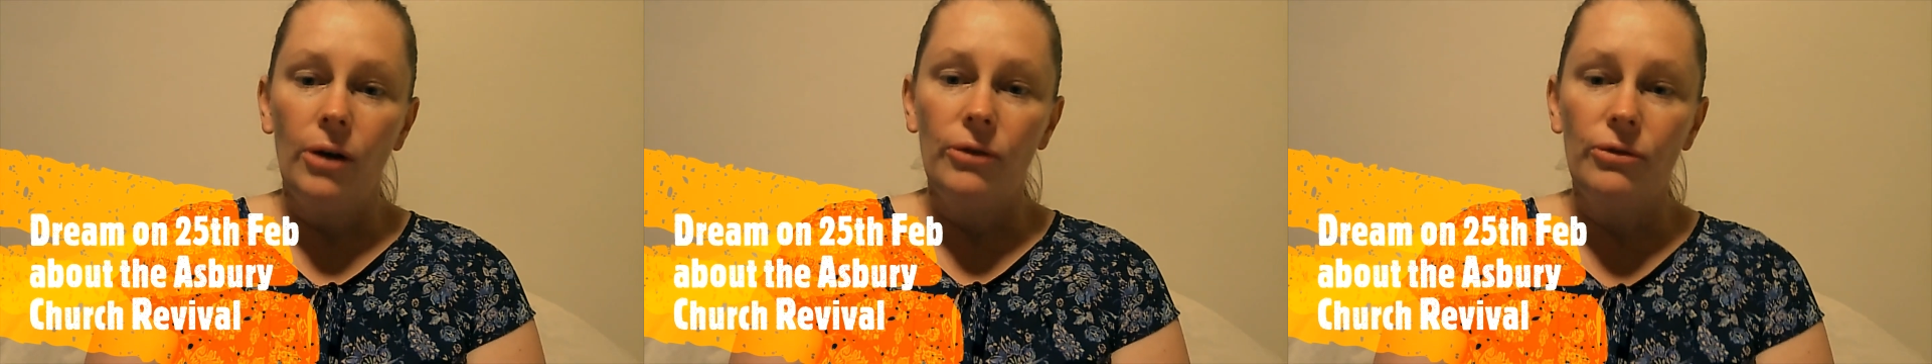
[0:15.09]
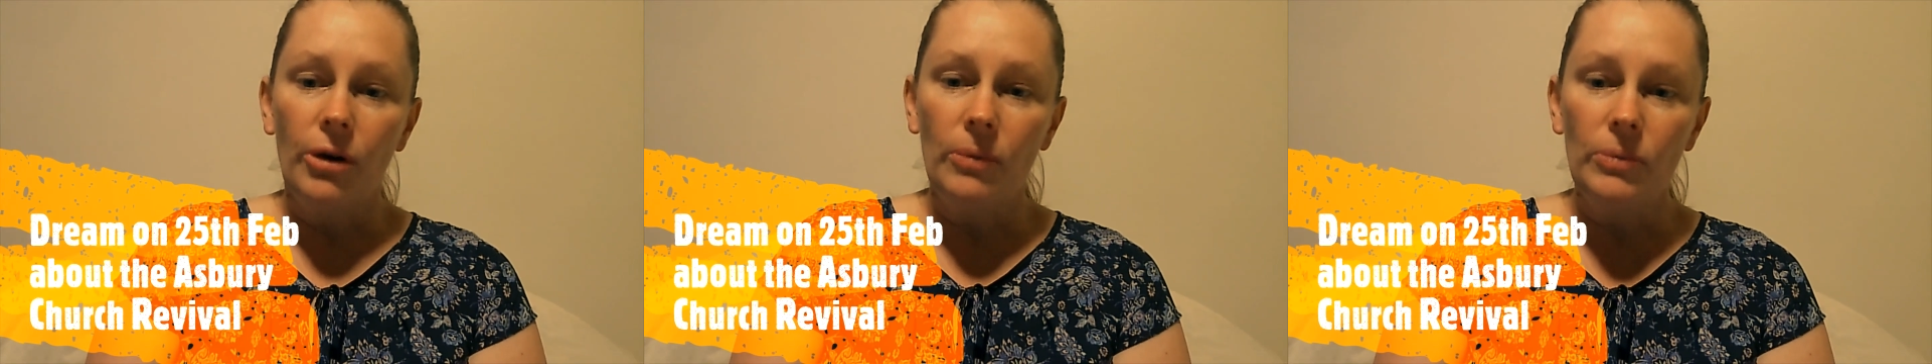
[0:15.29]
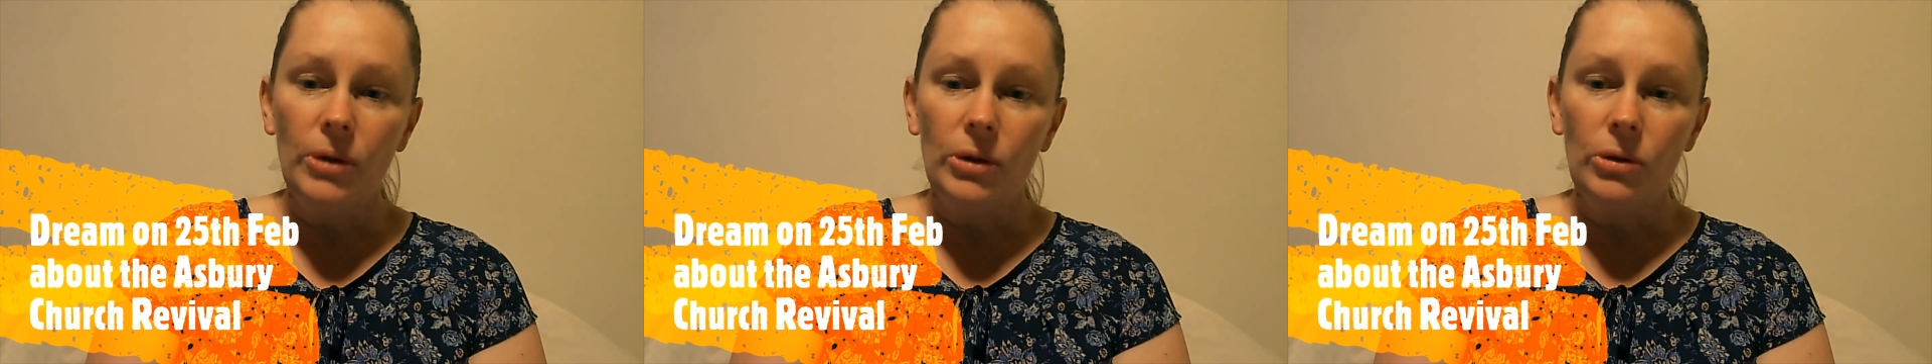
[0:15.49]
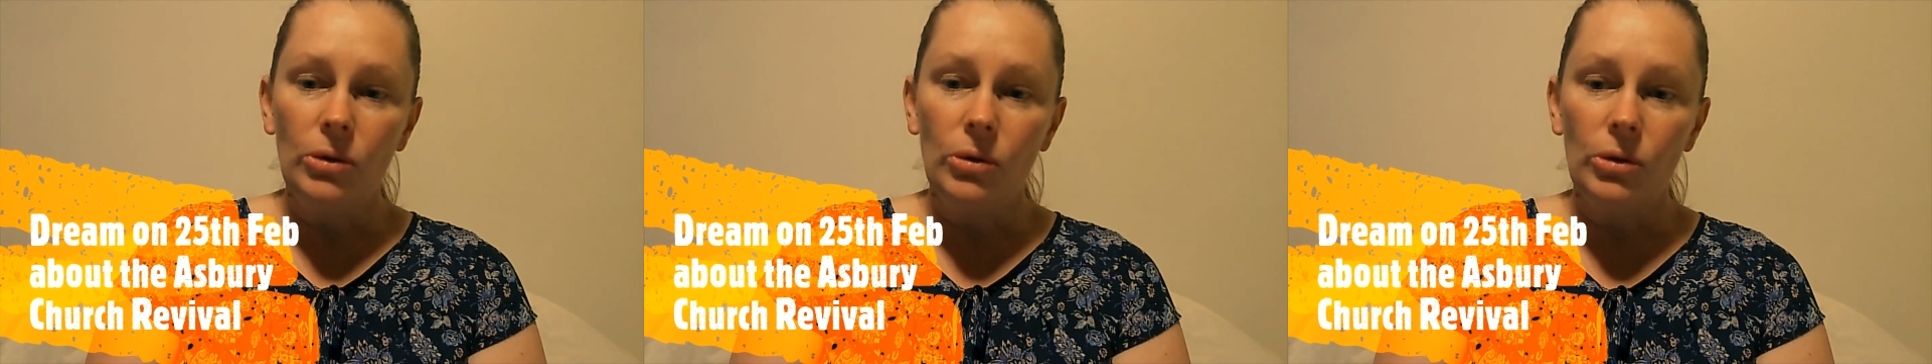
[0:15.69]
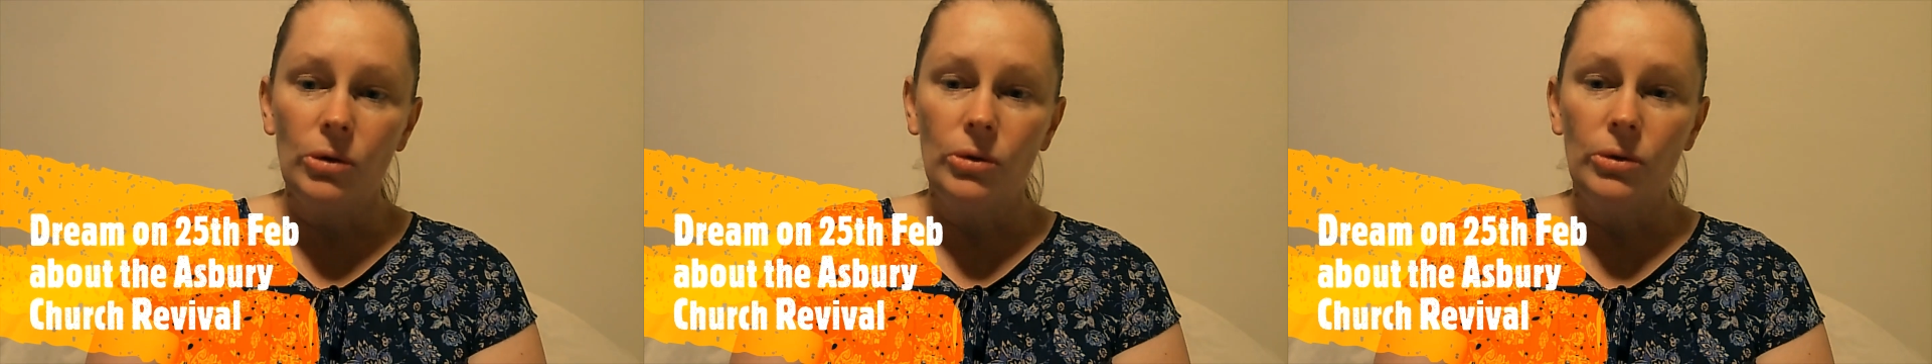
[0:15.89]
from the
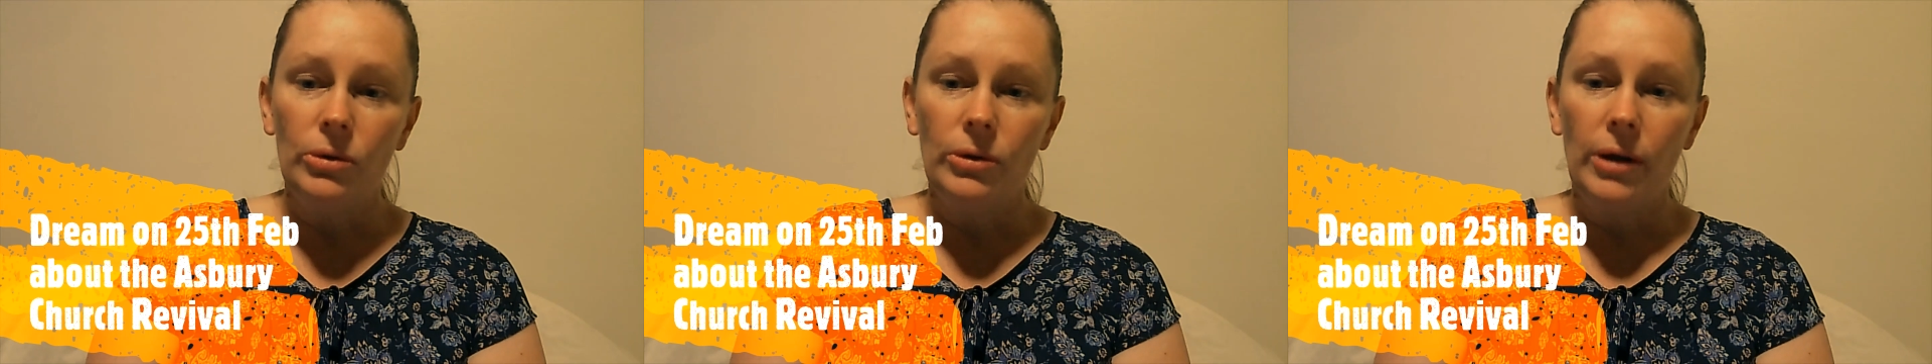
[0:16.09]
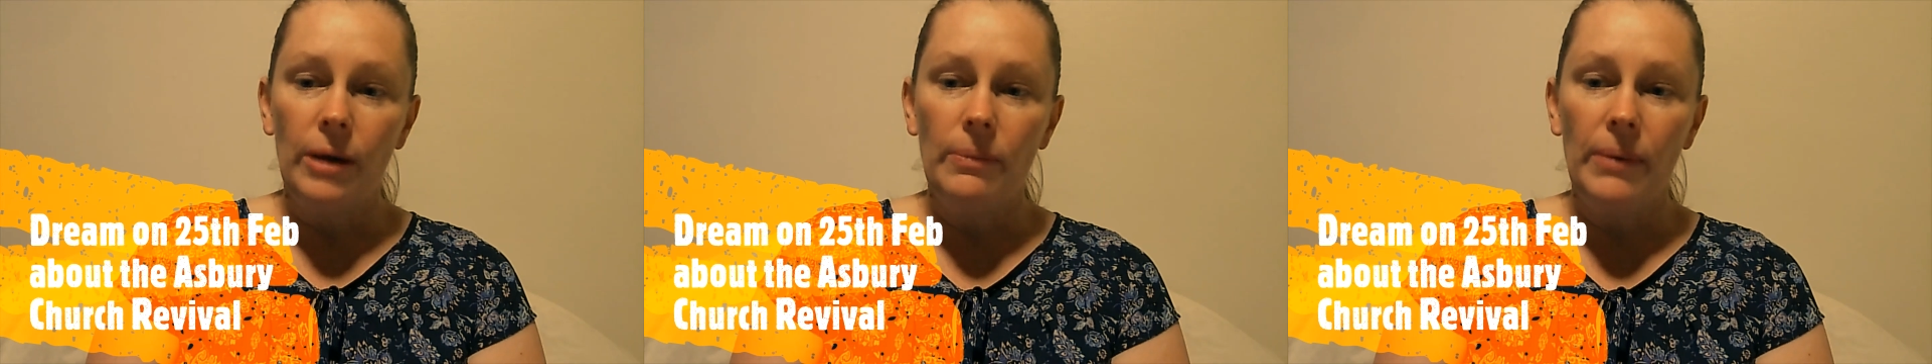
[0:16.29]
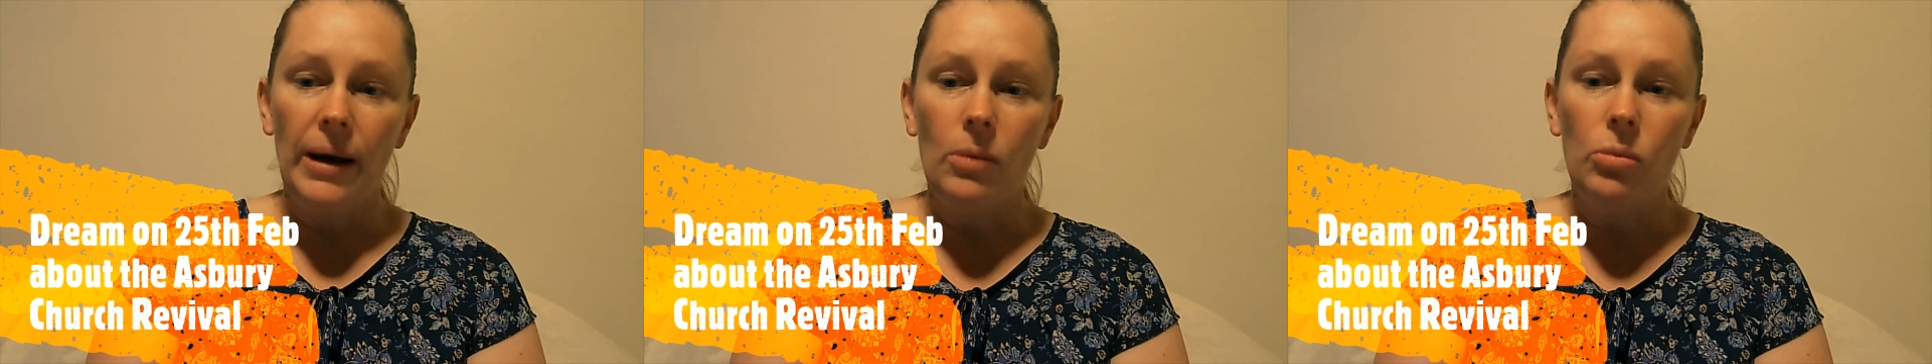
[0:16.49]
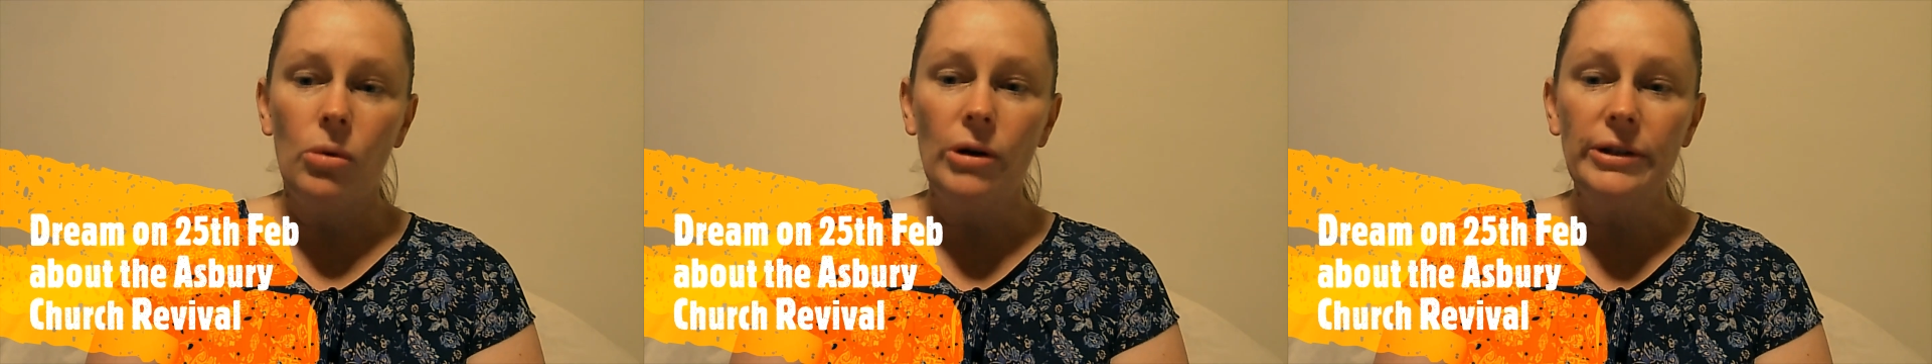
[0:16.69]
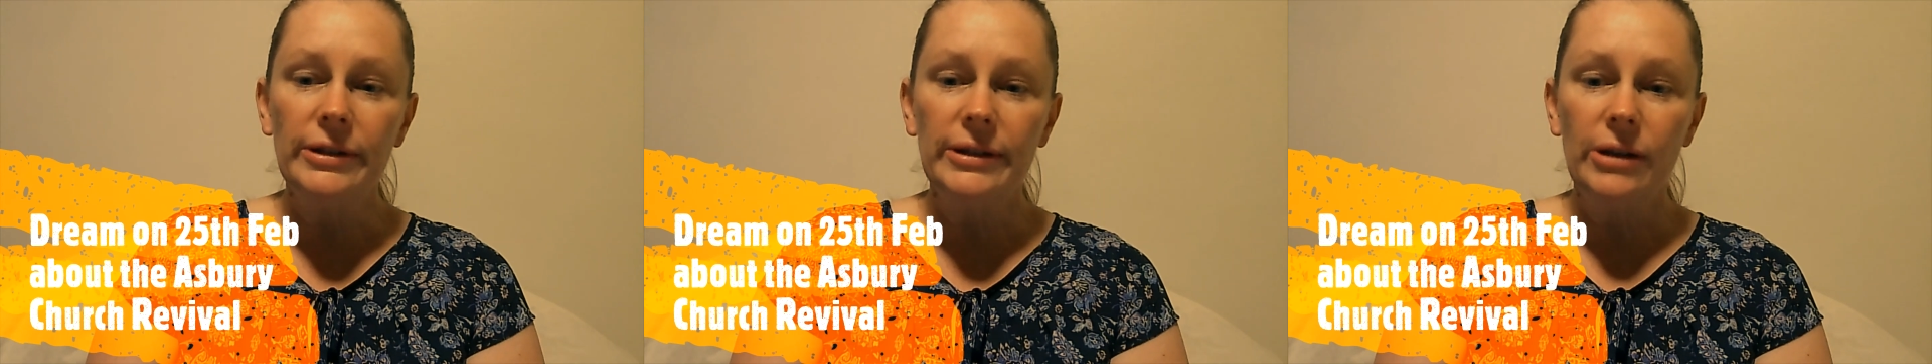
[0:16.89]
Lord about
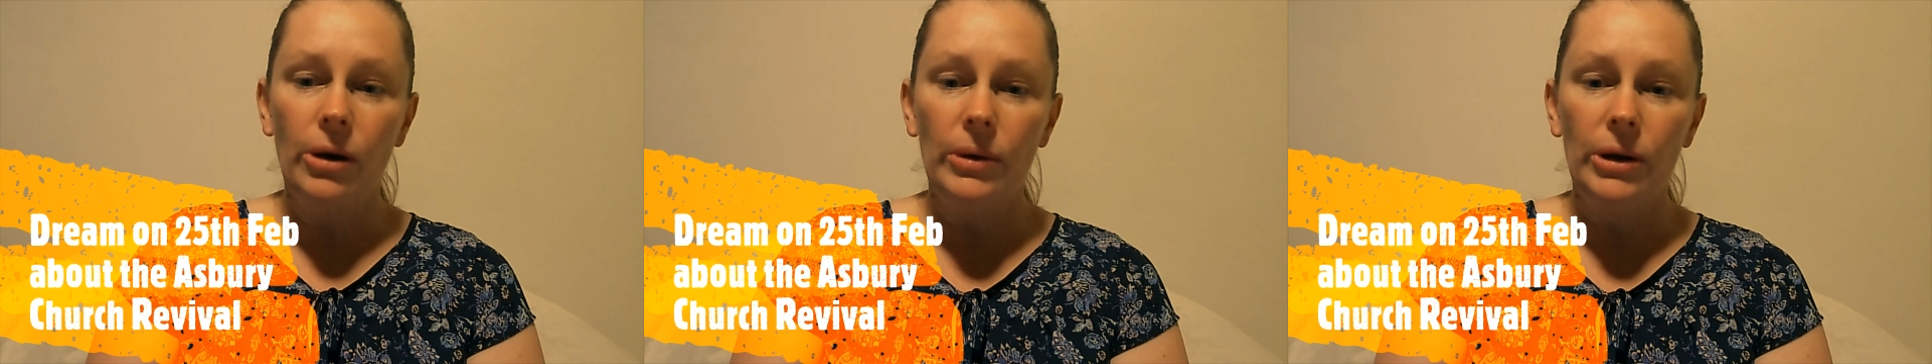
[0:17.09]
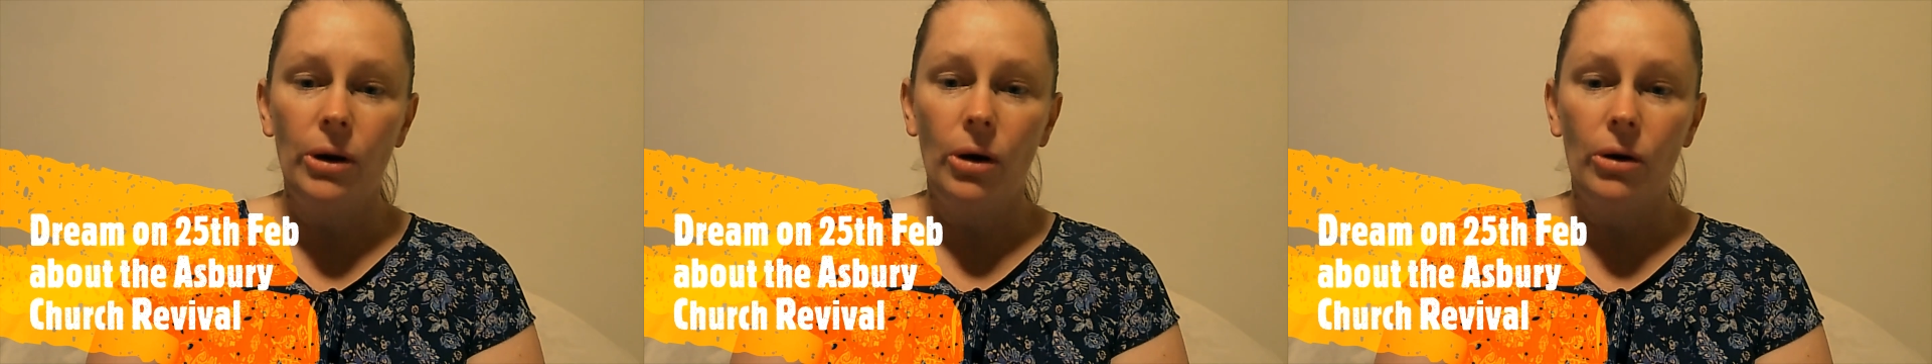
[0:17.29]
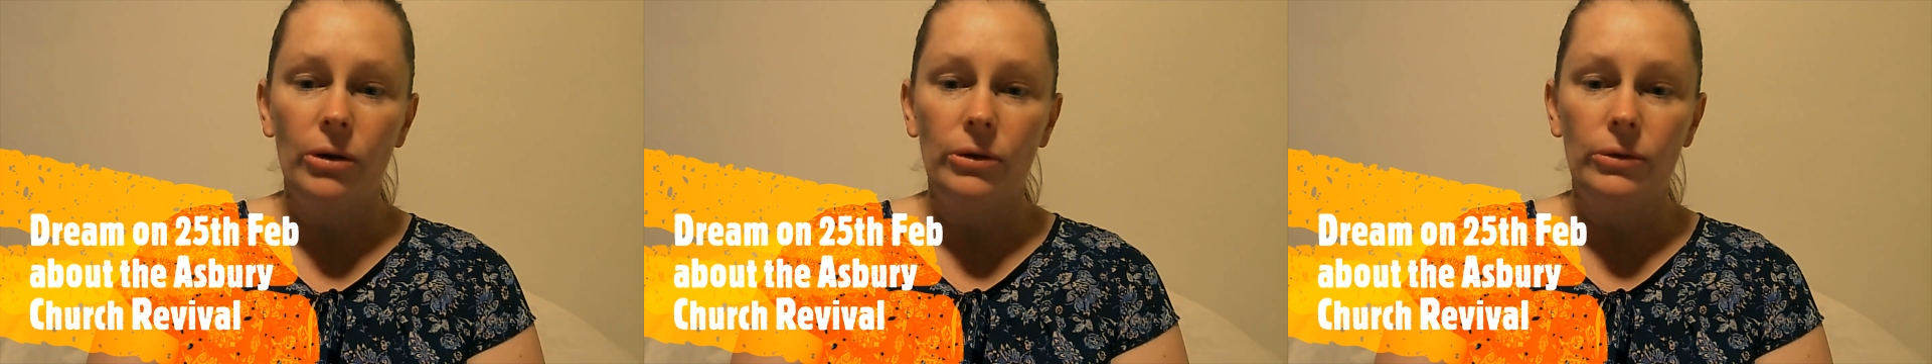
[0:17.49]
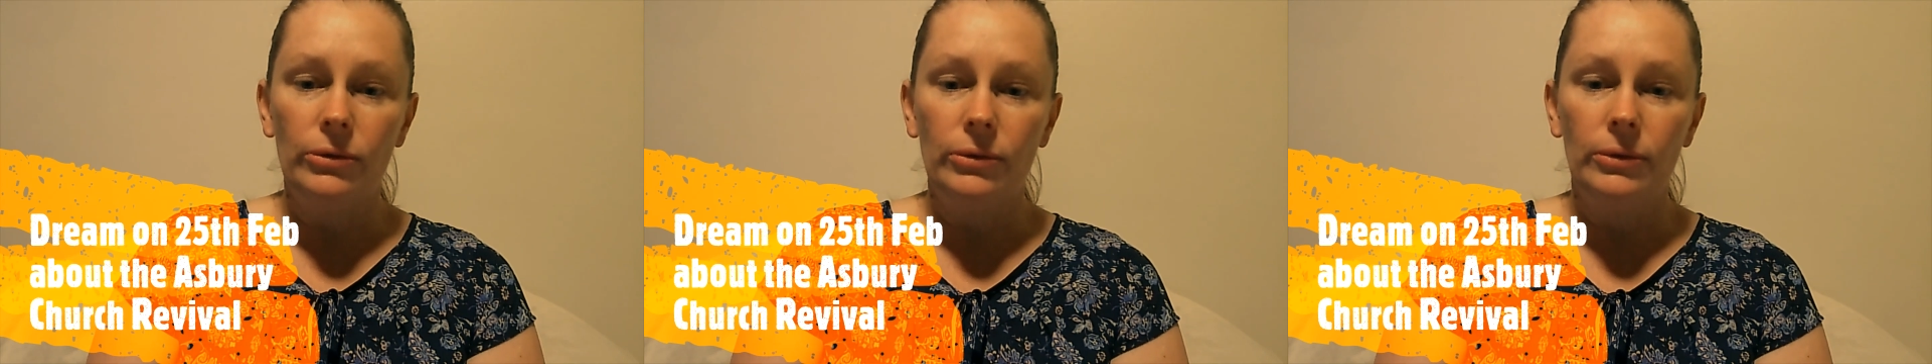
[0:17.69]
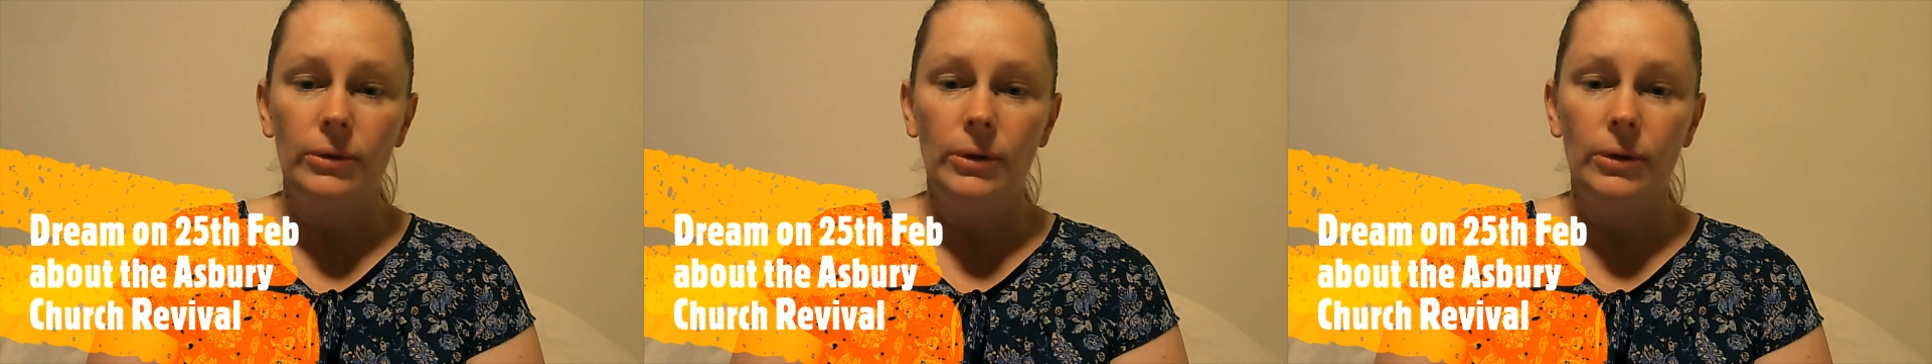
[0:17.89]
what's going on